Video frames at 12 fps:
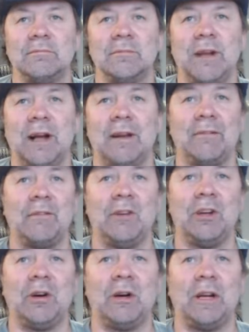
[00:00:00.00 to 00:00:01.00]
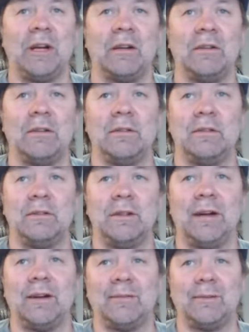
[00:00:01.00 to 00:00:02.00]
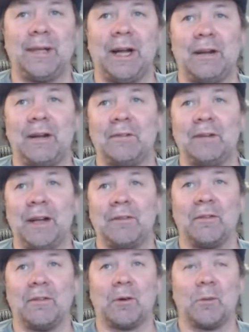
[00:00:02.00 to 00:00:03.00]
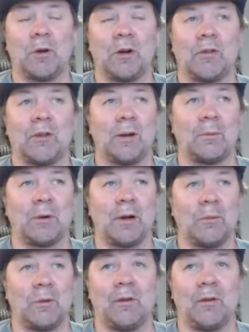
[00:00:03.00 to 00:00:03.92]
I have no idea. Now, yeah, if you have the firmware set up right.